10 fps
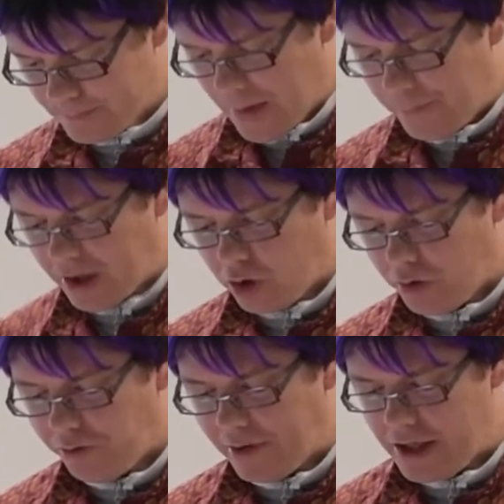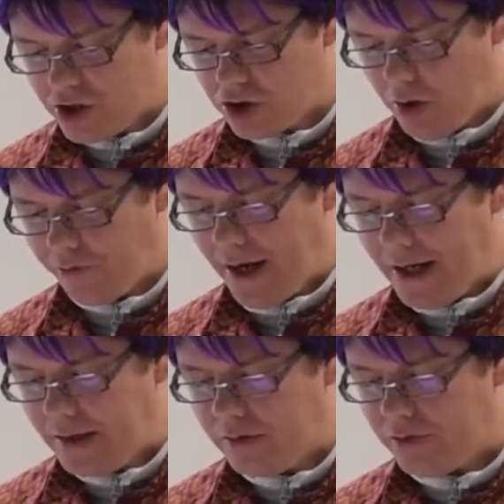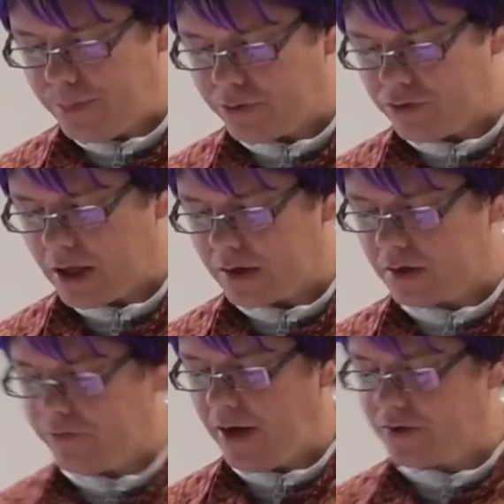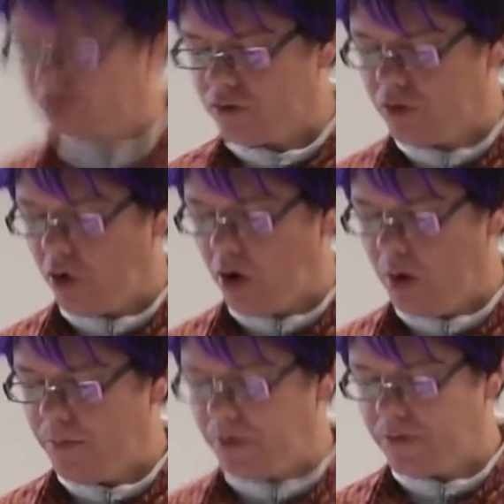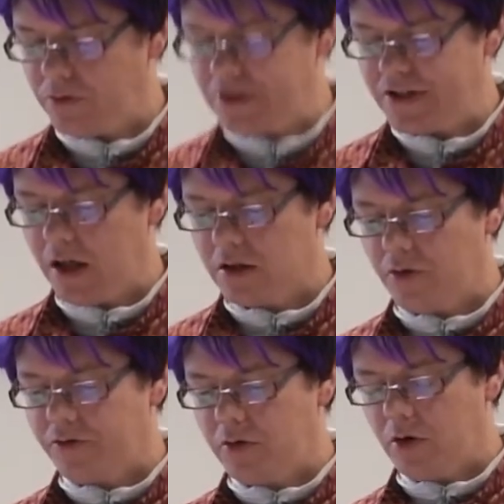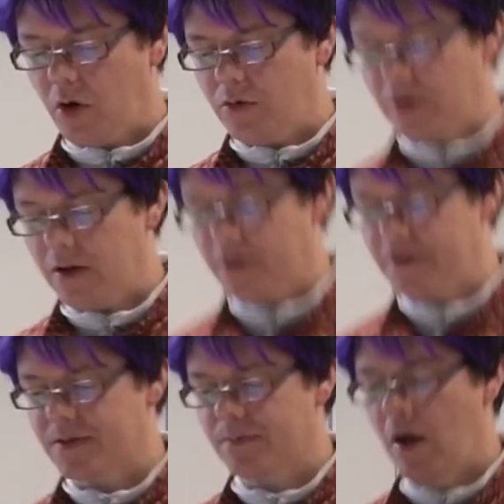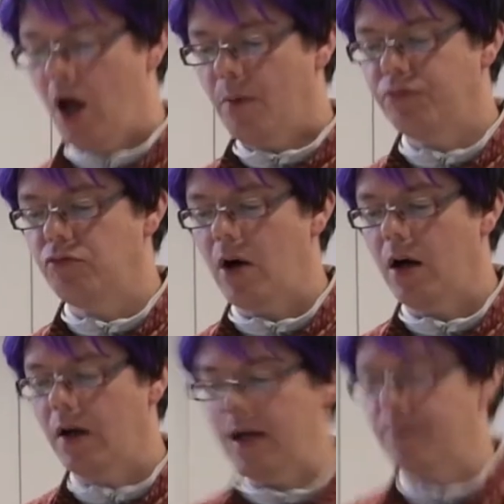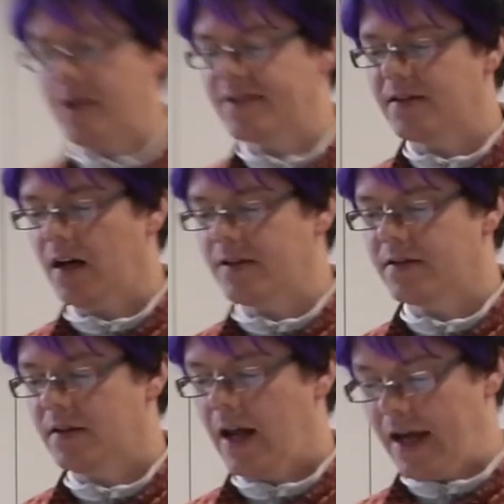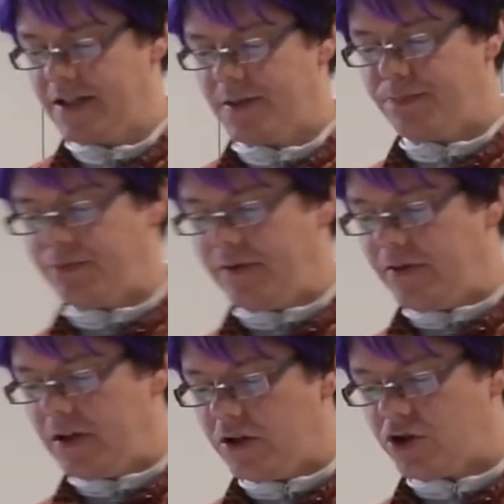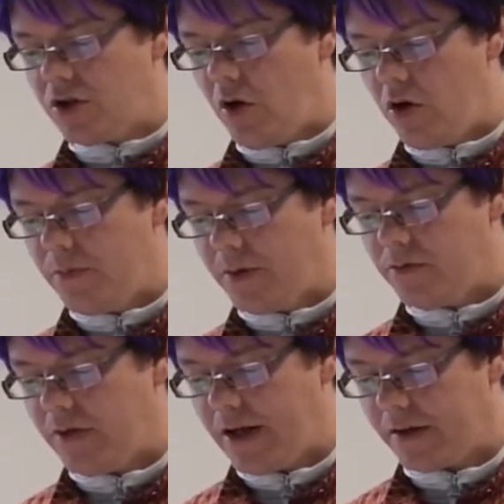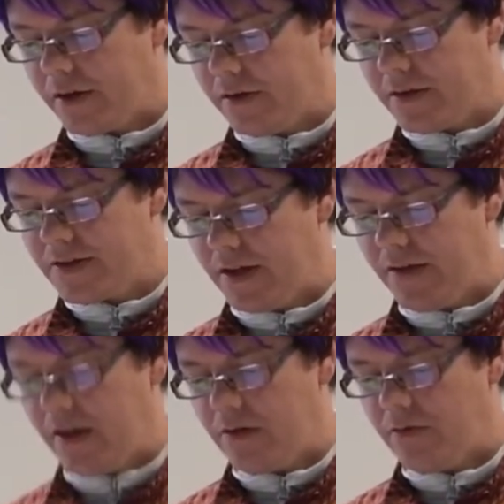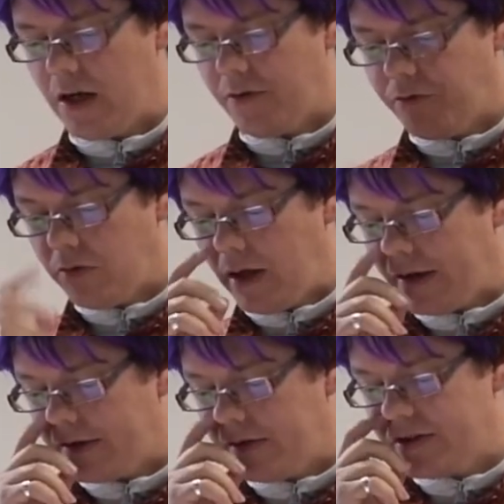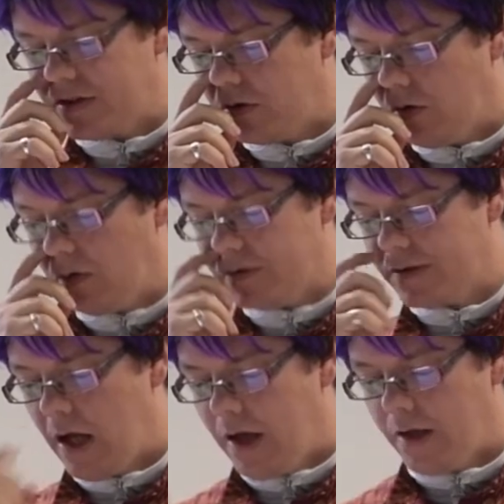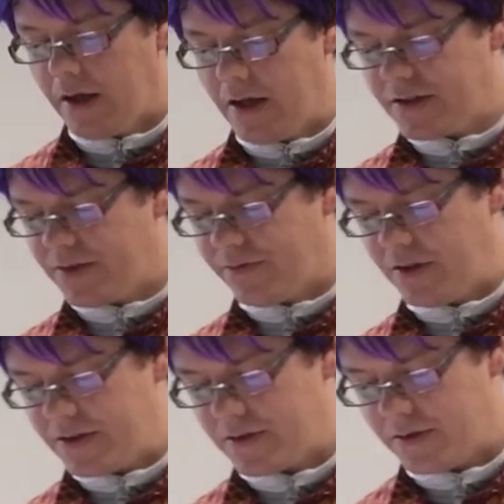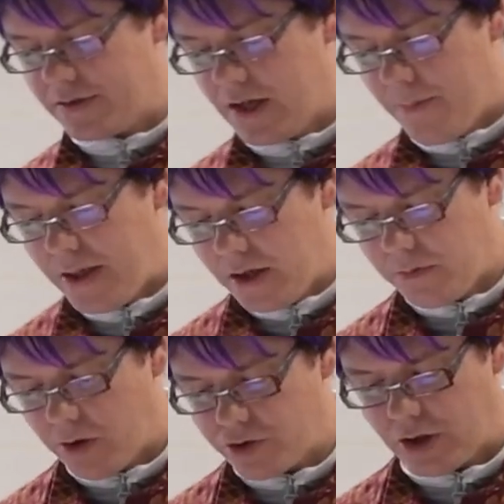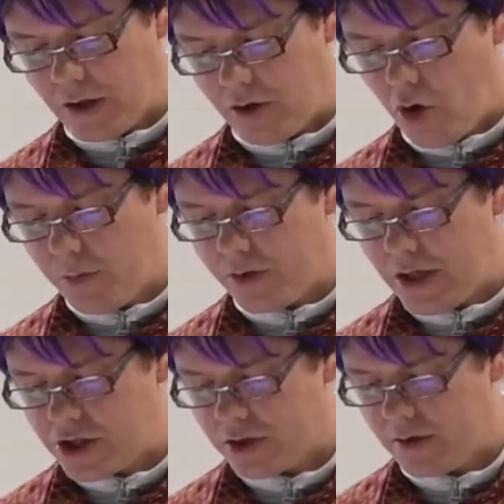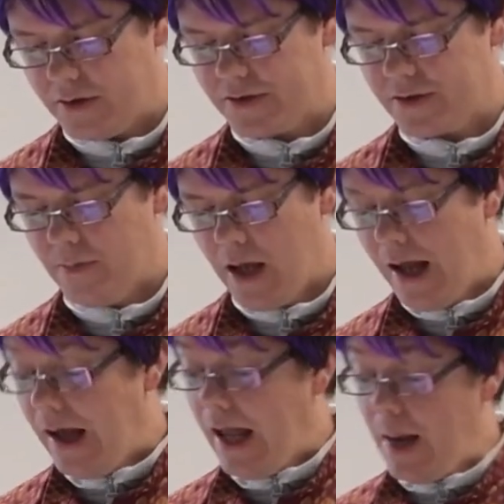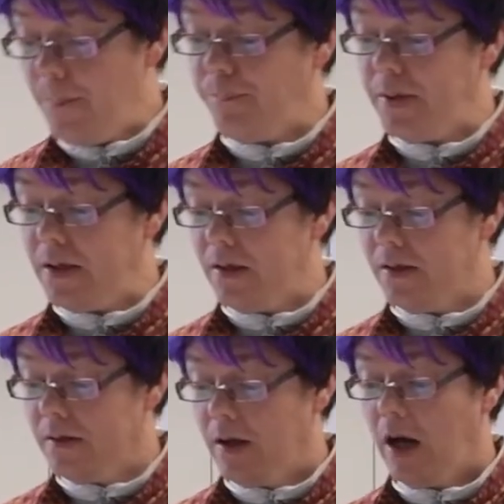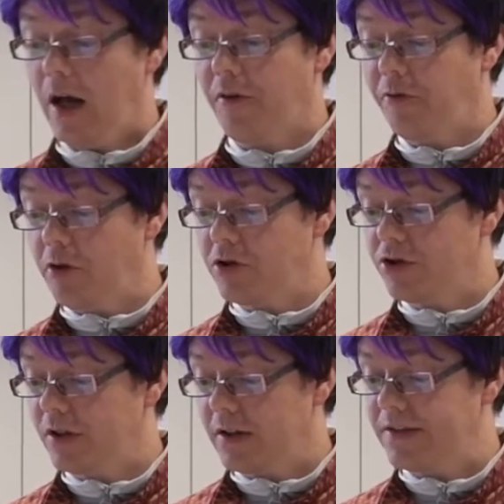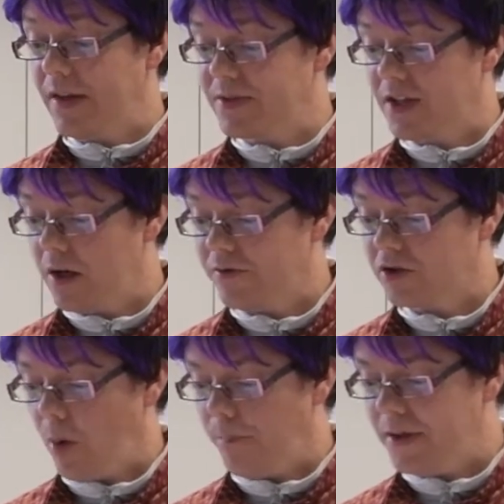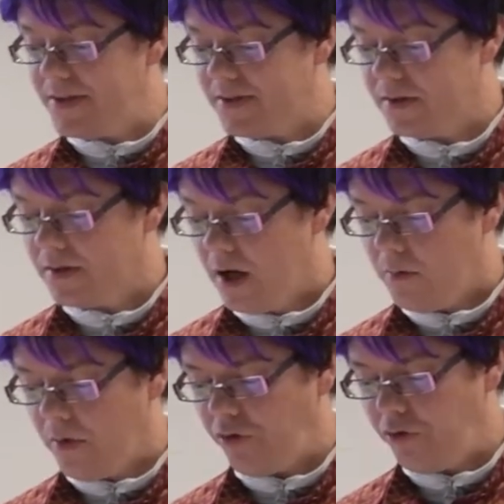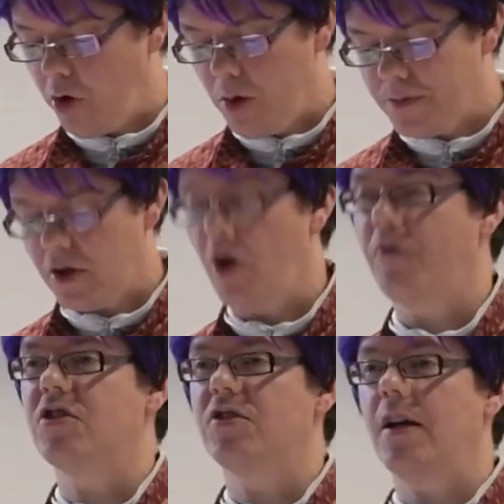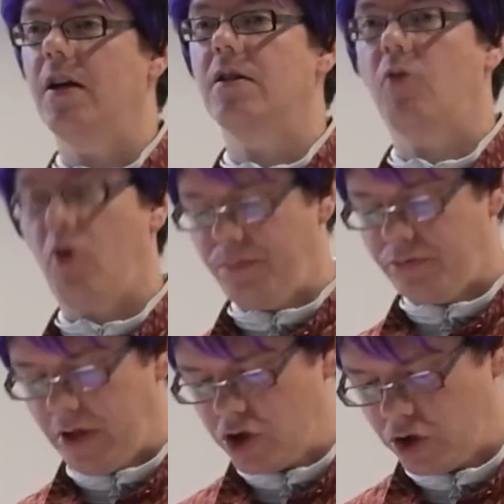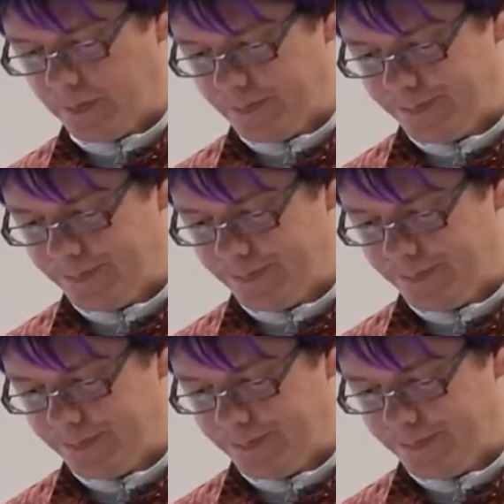By conflation of any reproductive heteronorm with the result of colonialism, Puar and Massad, as privileged urban radicals in their rightful activist cause against, for instance, pinkwashing and homonationalism, appear, unfortunately, themselves complicit with forms of state oppression.